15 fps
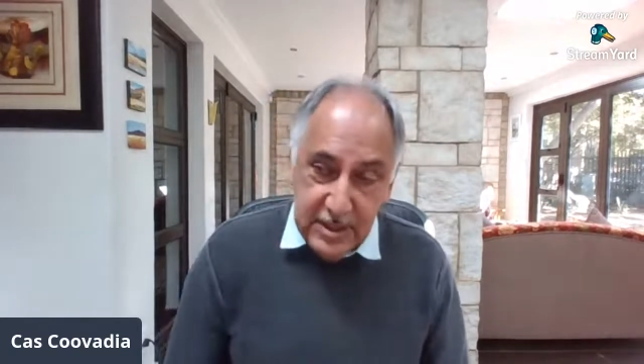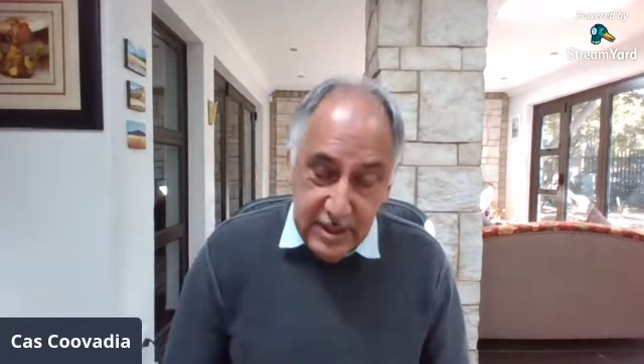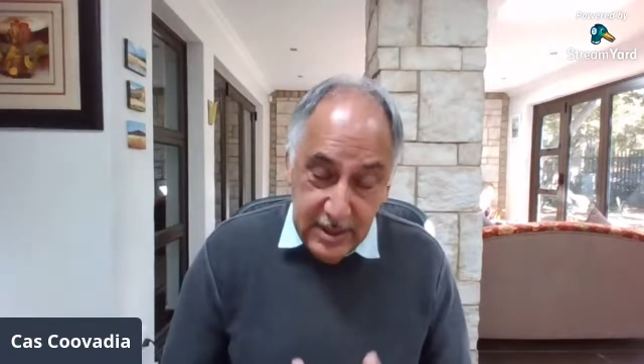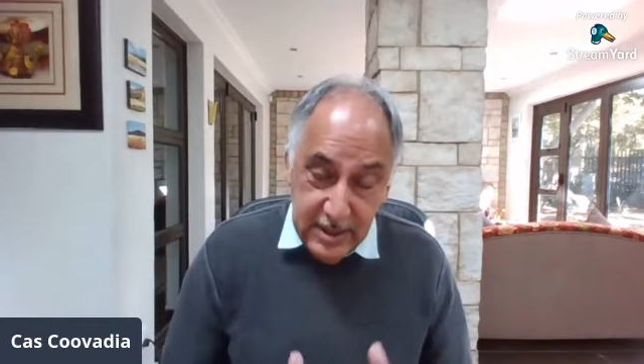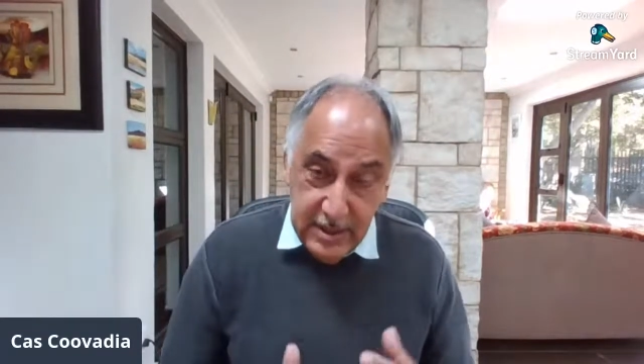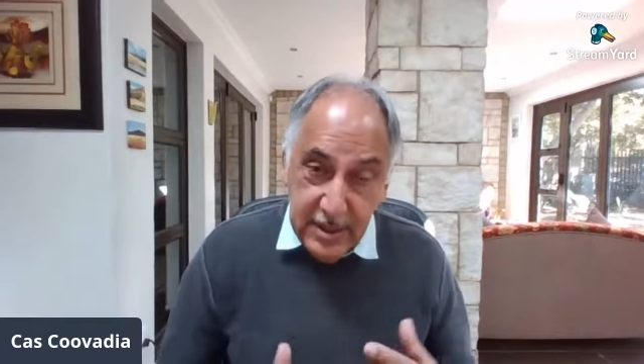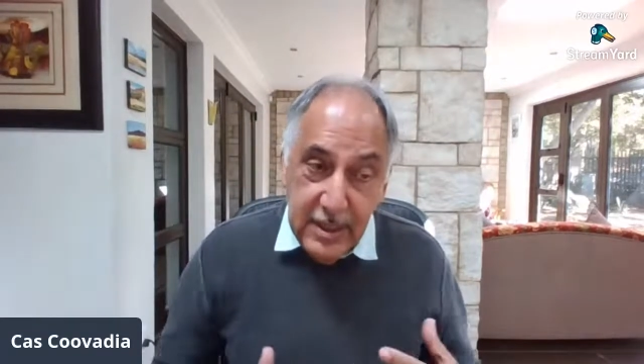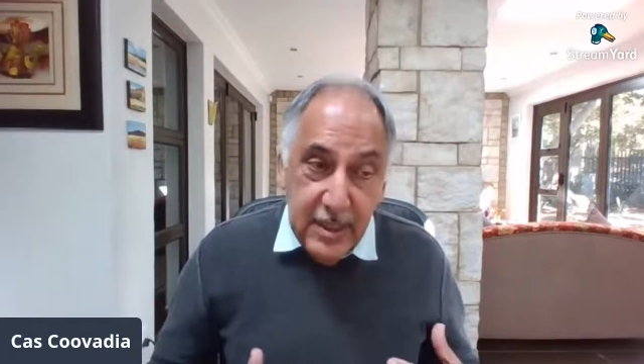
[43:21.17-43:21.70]

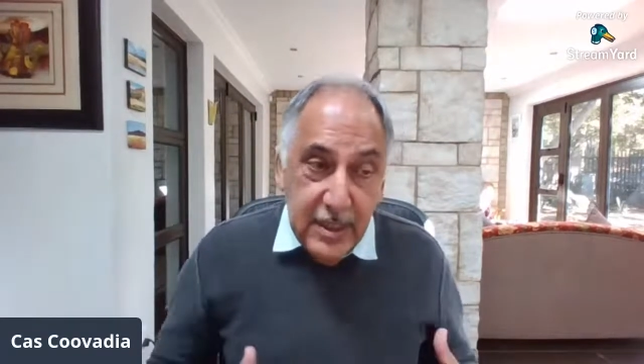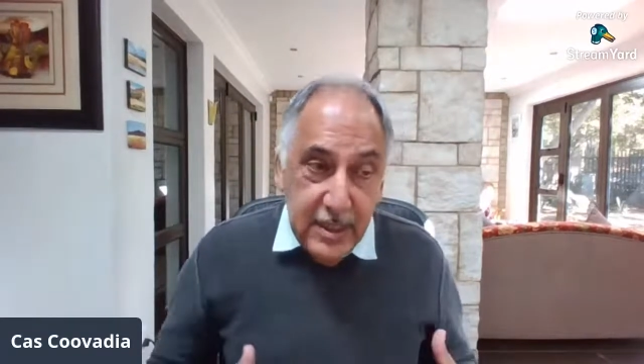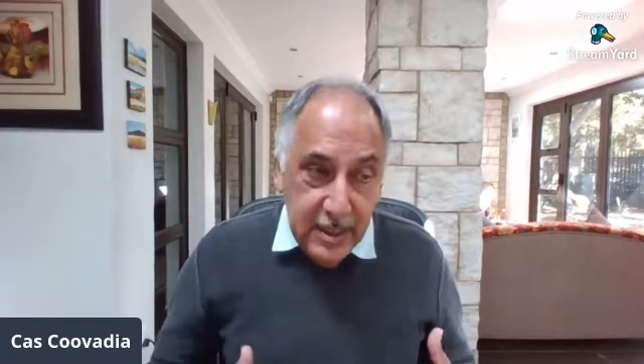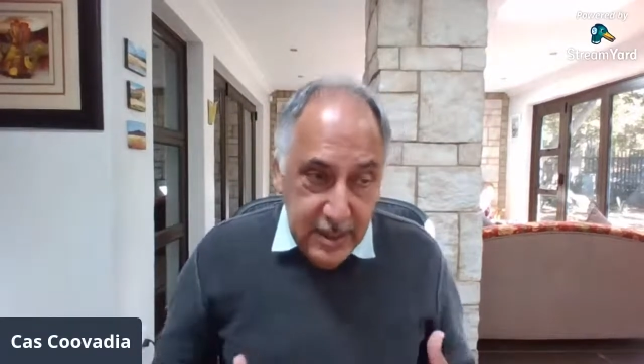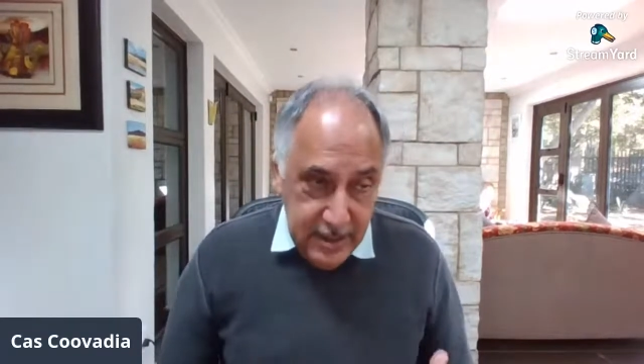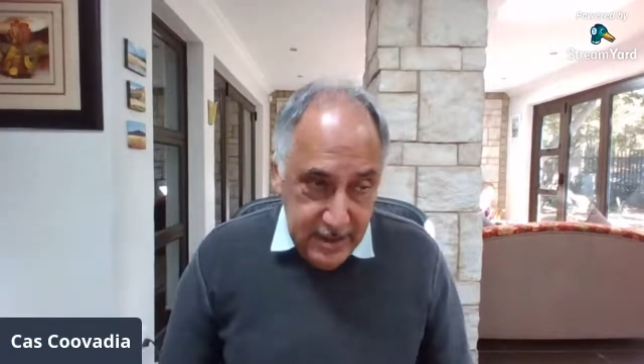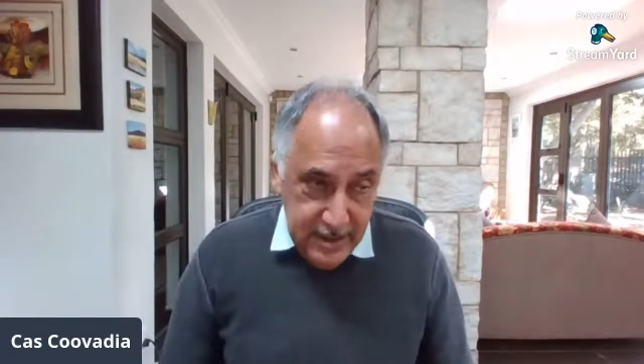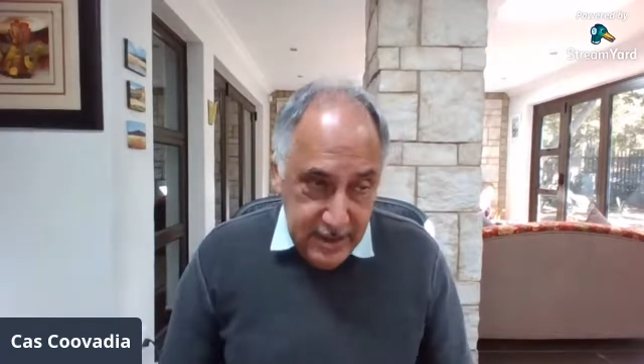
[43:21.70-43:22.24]

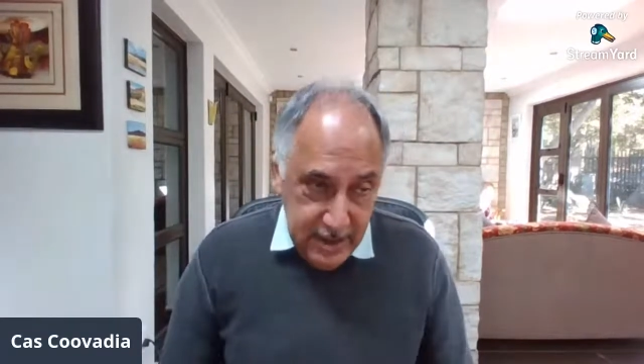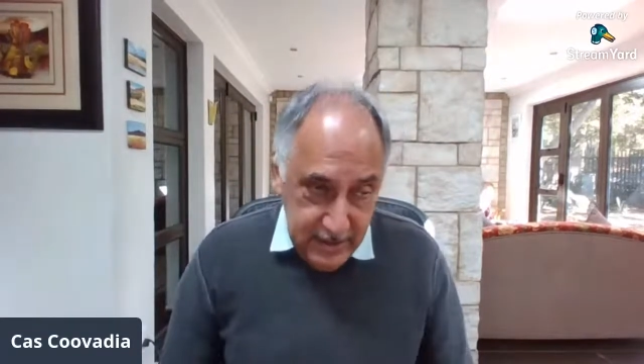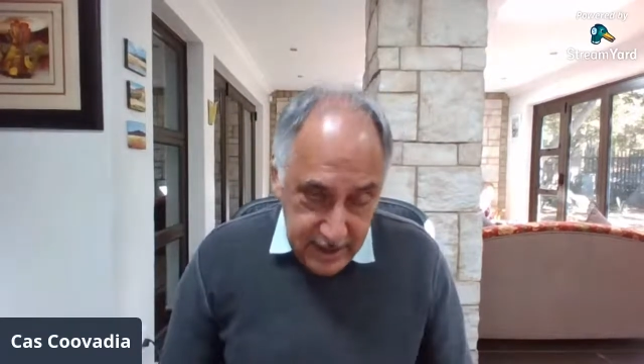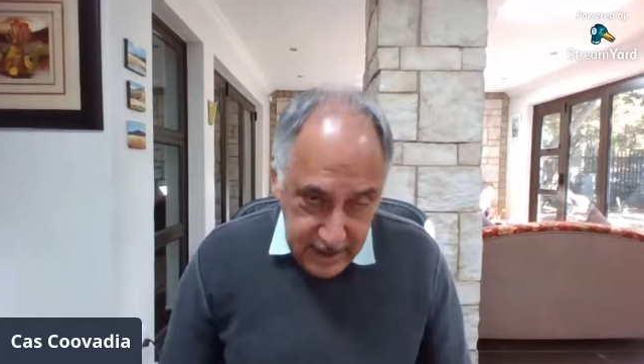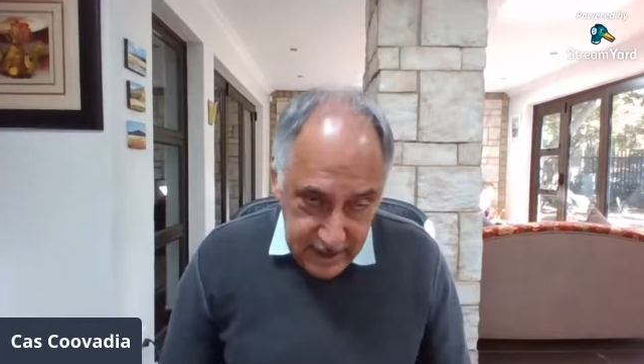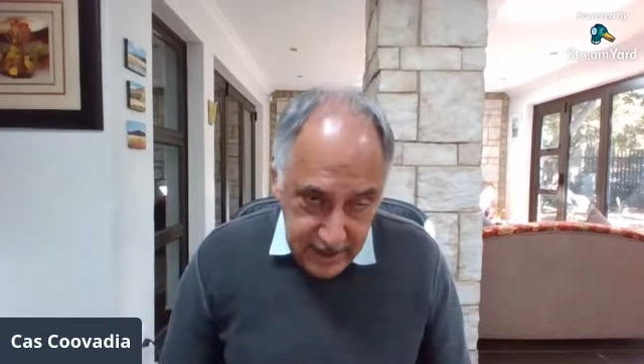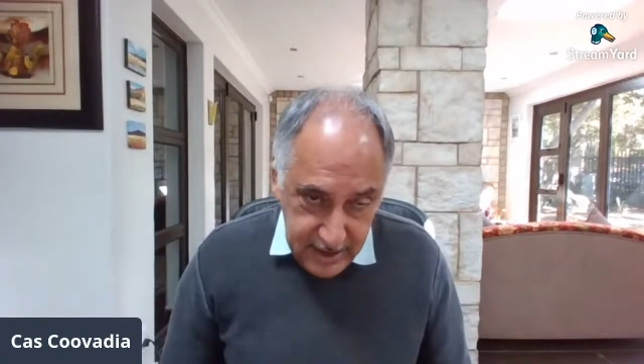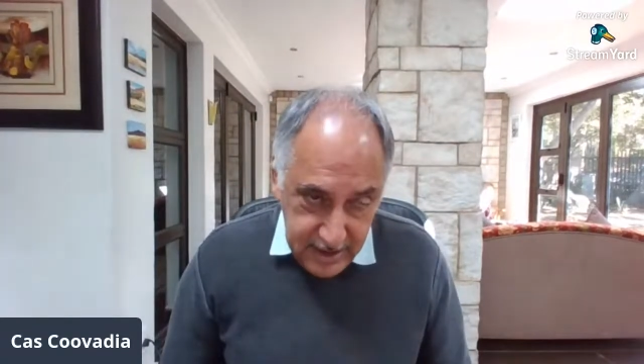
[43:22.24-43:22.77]

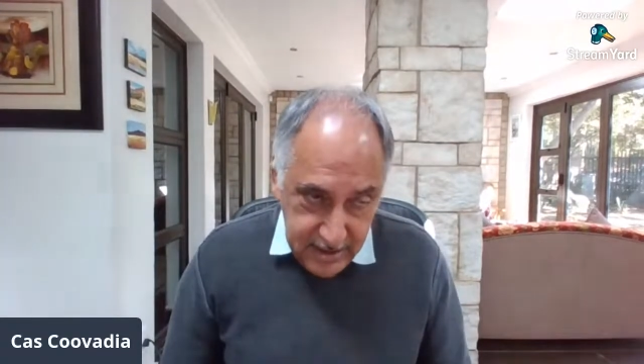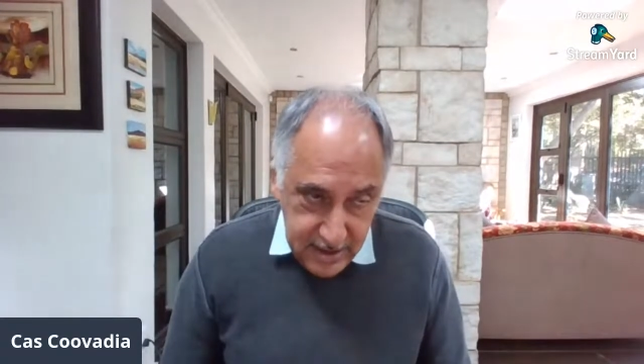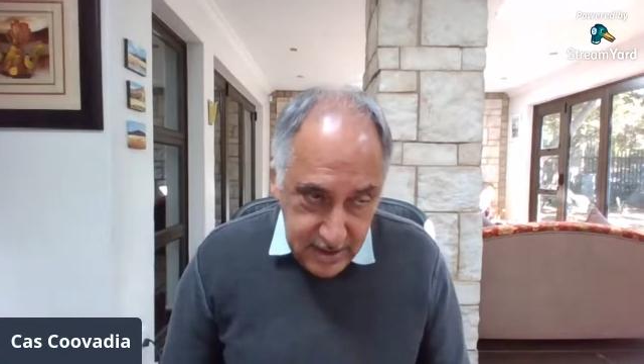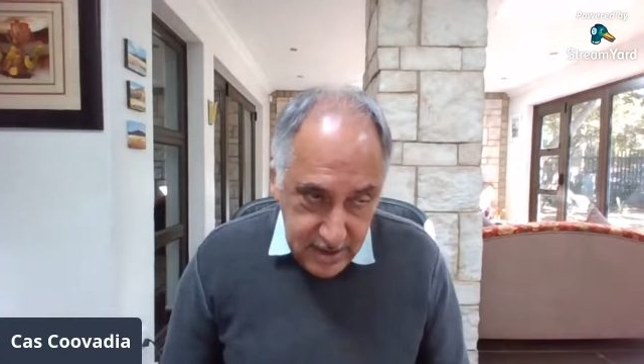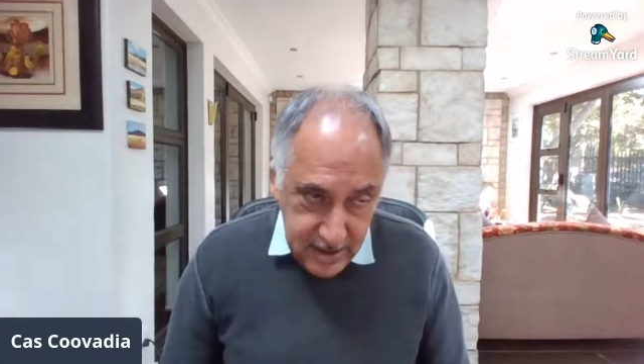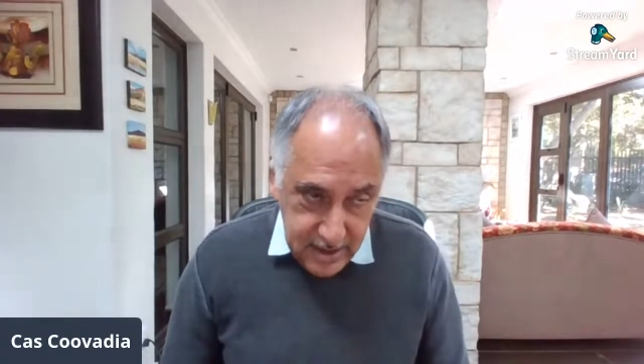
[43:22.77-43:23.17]
and